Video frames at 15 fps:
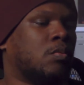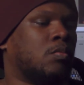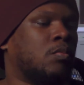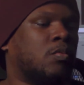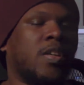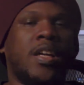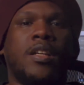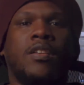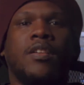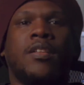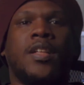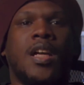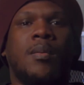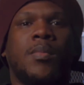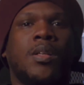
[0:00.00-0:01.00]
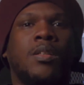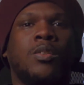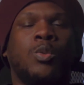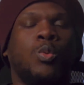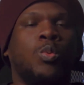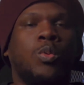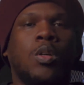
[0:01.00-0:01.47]
rig your camera,
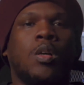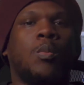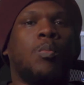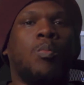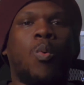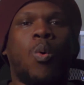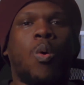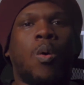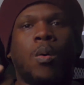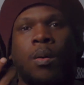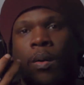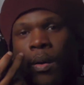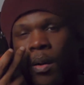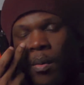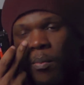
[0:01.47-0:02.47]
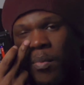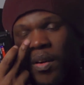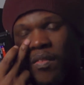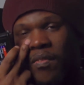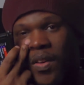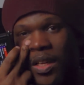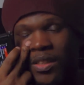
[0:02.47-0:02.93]
you look more
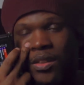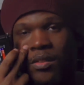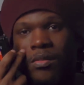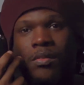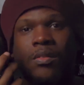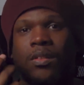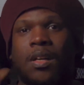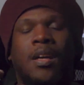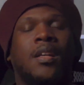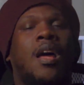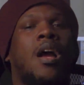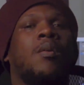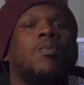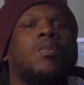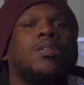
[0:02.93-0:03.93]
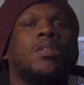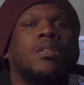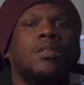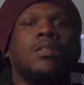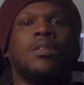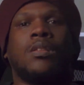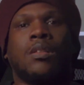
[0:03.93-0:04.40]
professional, and I want to
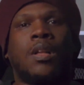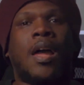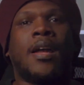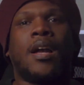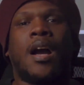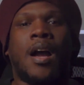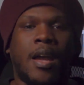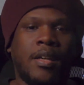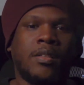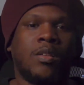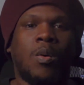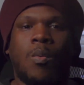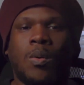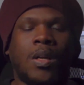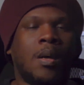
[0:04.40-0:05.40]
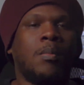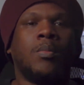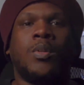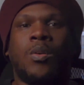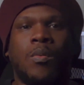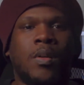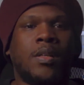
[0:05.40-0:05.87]
look like I know what I'm
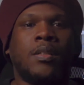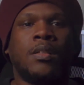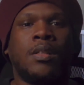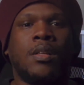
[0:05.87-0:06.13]
doing